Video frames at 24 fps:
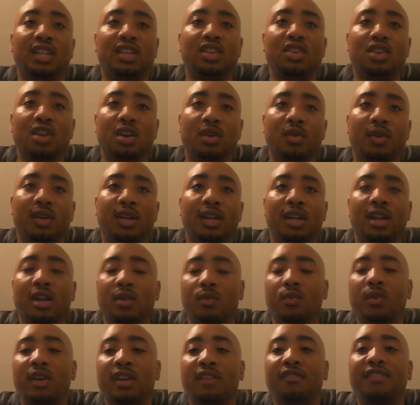you know,
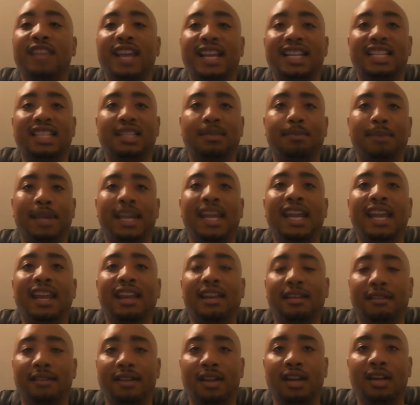get rid of that
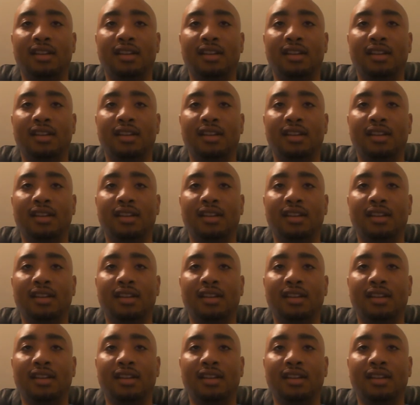speed